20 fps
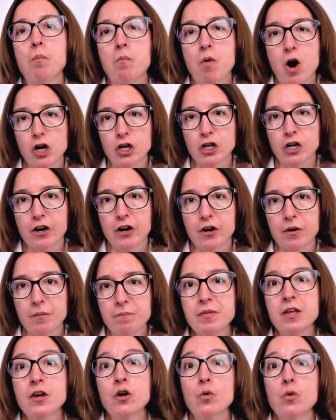marker,
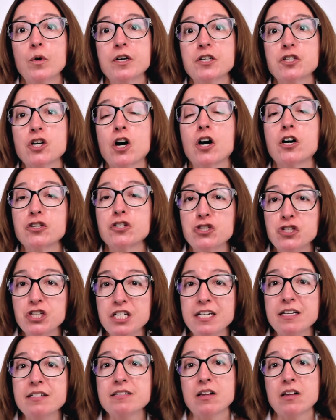which are
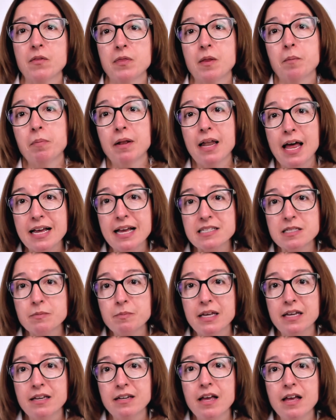genes on the
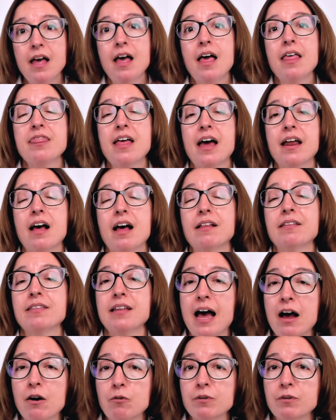plasmid that
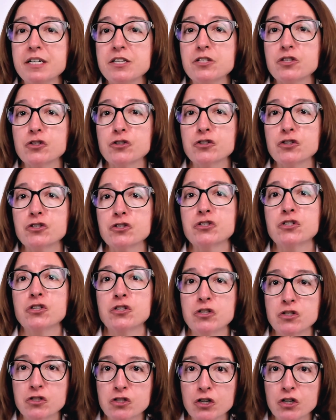allow researchers to
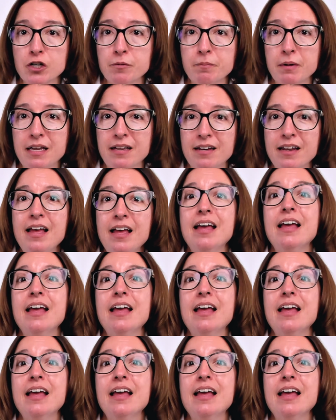determine